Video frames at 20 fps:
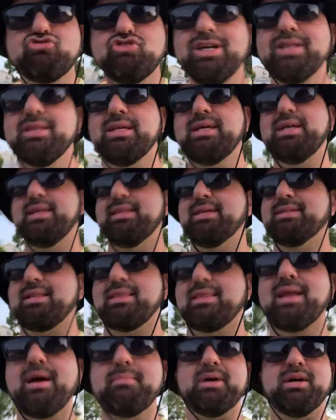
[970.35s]
really the
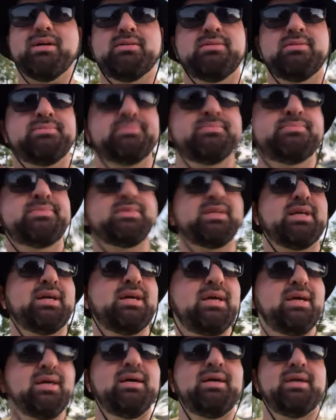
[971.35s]
dilemma
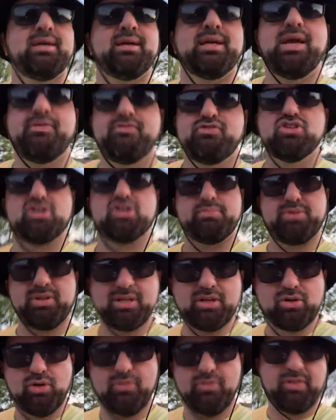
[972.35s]
if you're a
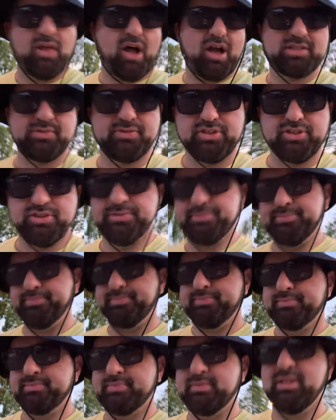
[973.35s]
political philosopher
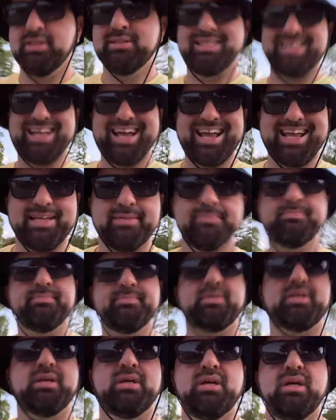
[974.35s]
today
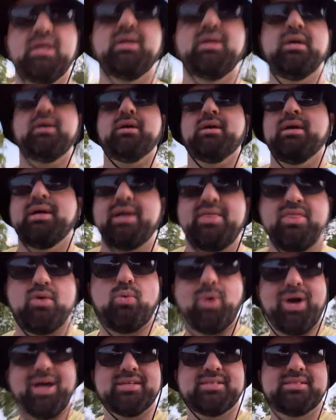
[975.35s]
in the
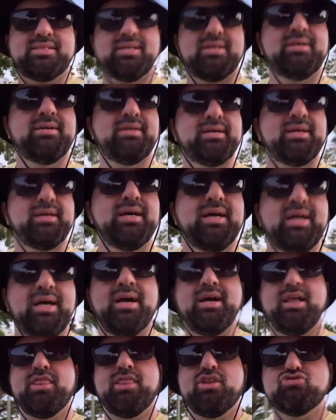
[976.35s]
West.
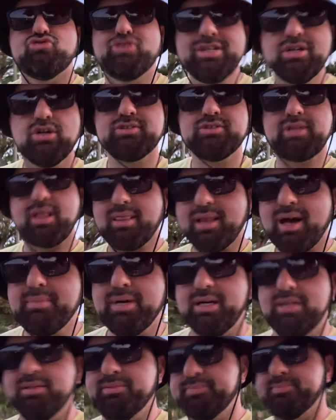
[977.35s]
The real
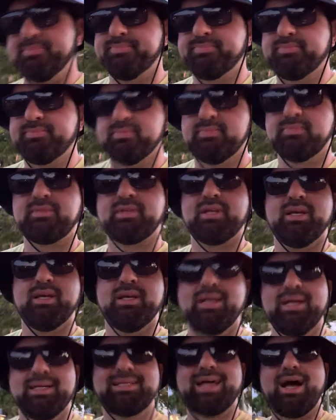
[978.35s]
dilemma
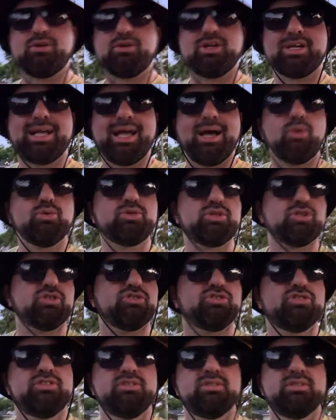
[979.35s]
is how to
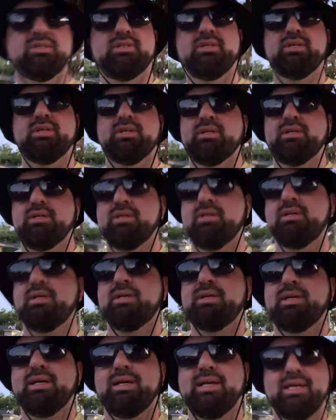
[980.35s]
counter
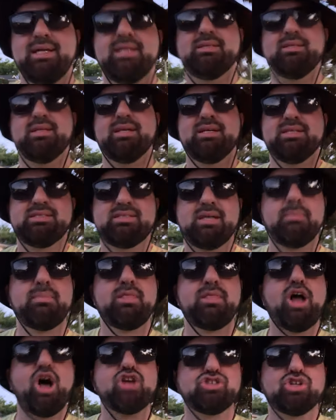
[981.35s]
in some
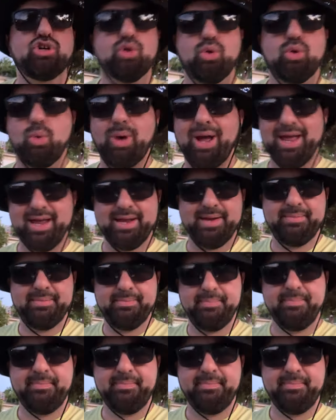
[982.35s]
logical way